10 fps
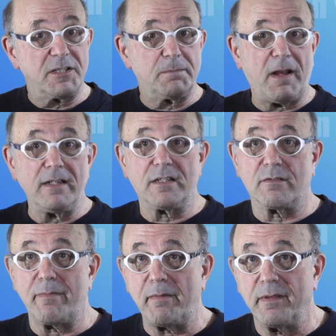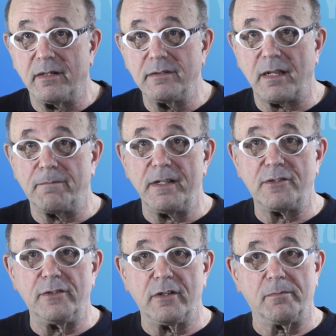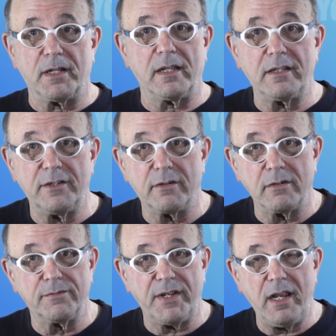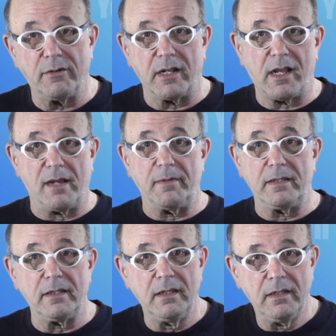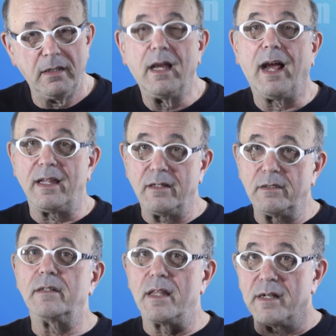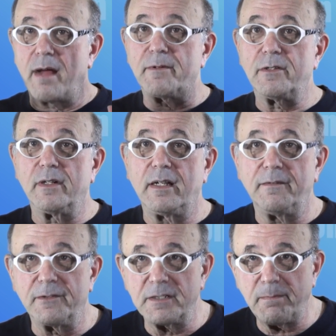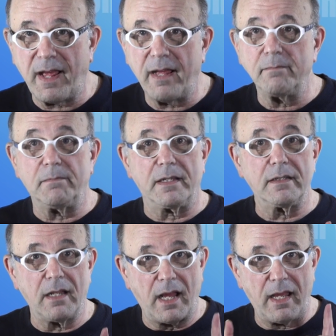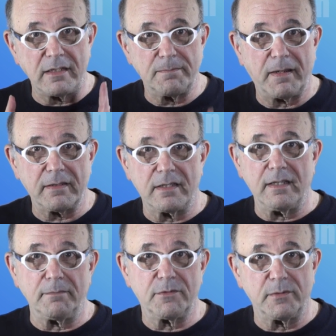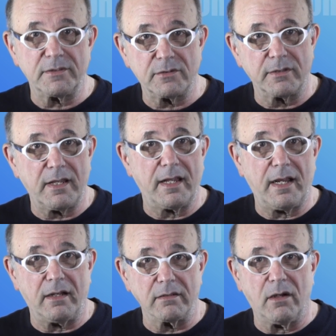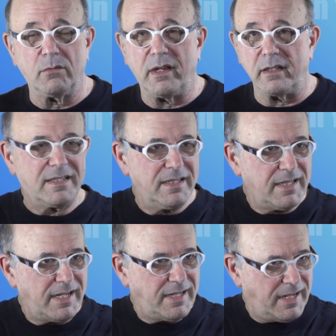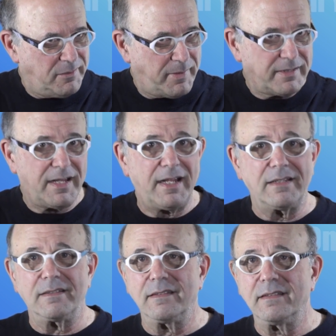responses. Remember those? I'm pretty sure you can put a link to your own video in a comment. I know, another opportunity for spam, but I expect the thumbs will sort that out. Oh, wait, did they tell you about that?